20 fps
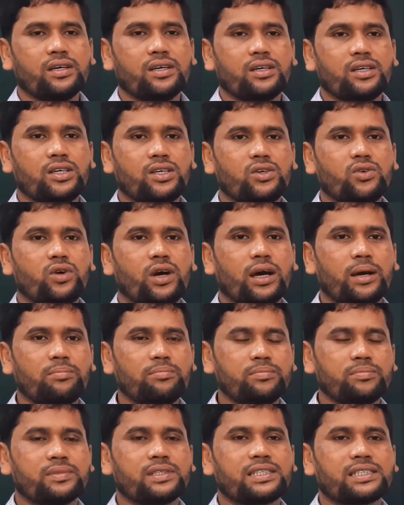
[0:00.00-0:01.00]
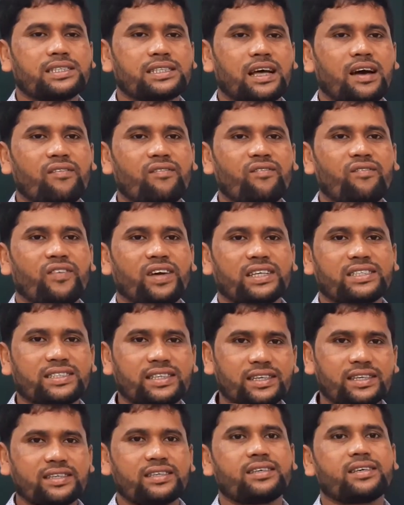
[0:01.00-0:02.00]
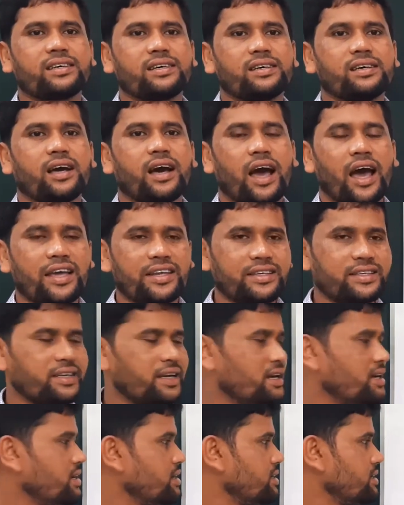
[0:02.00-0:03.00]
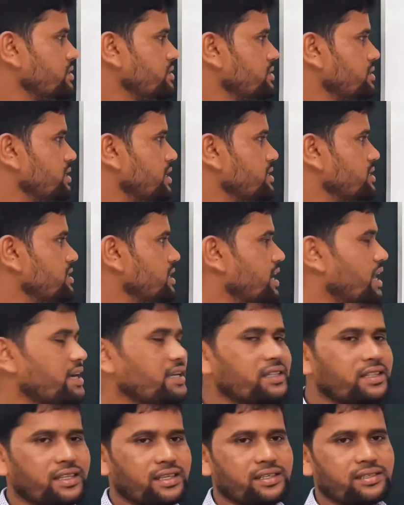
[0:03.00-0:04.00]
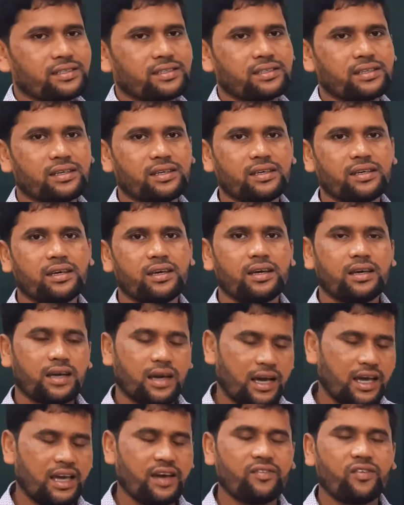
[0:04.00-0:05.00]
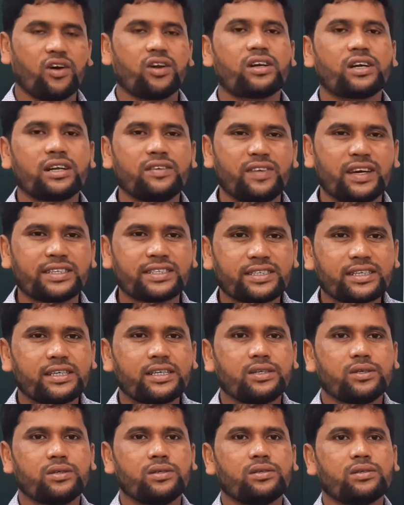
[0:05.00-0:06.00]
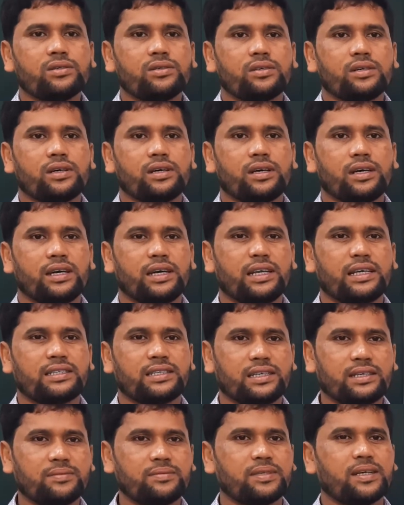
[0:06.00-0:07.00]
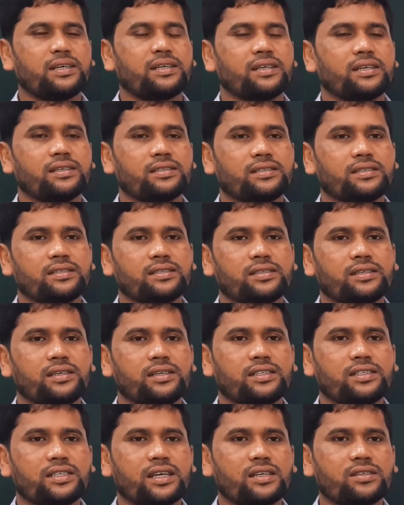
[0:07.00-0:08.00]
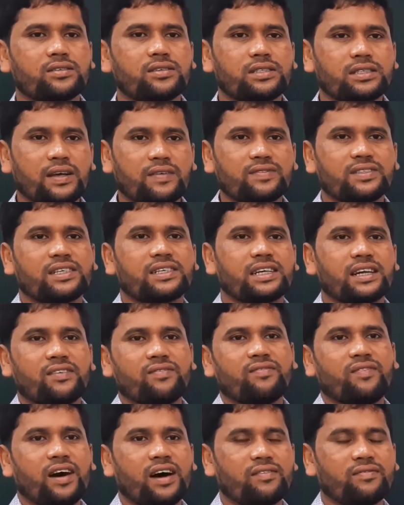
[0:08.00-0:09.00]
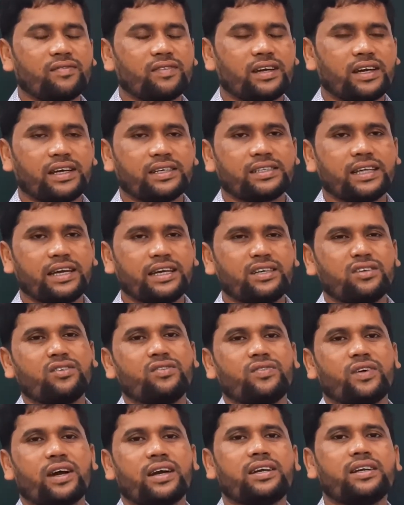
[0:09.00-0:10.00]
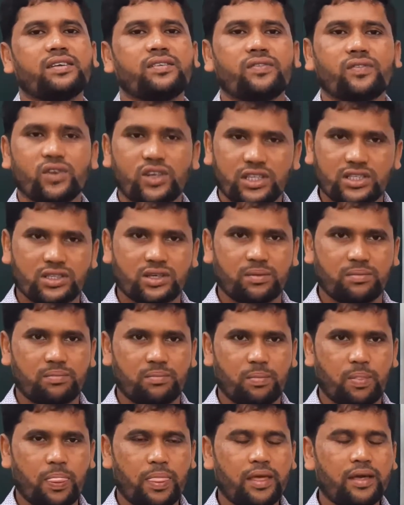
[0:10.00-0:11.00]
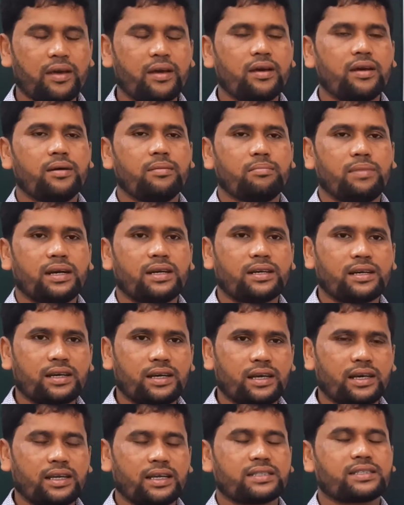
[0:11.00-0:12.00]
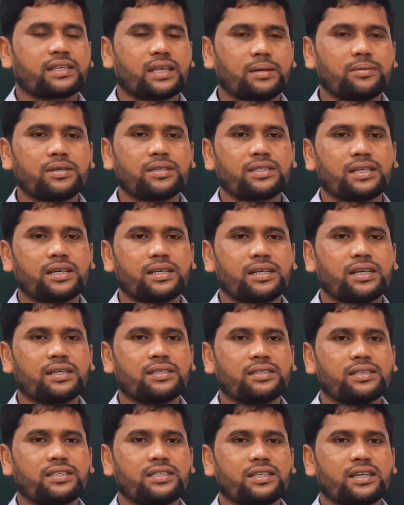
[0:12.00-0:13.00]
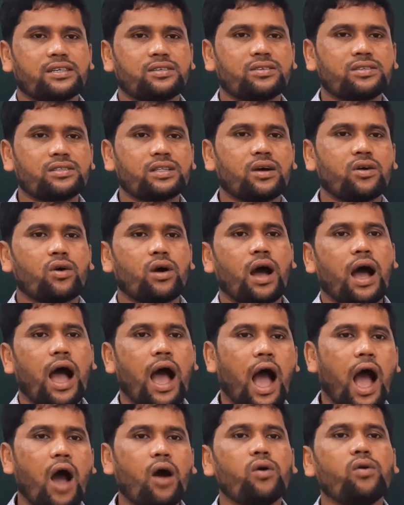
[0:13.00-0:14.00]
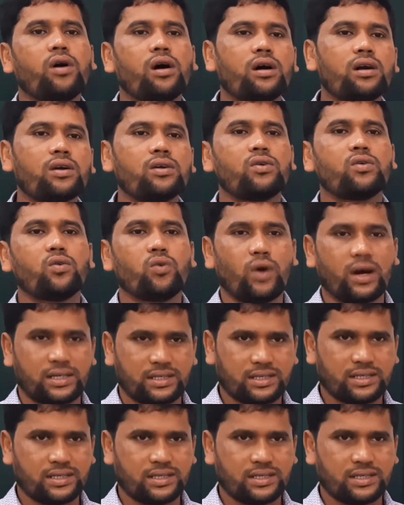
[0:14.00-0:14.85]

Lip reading: you have some basic idea just like this. I have already mentioned you, an assertive sentence starts with subject and verb, at the end we find full stop. But an exclamatory sentence starts with how or what,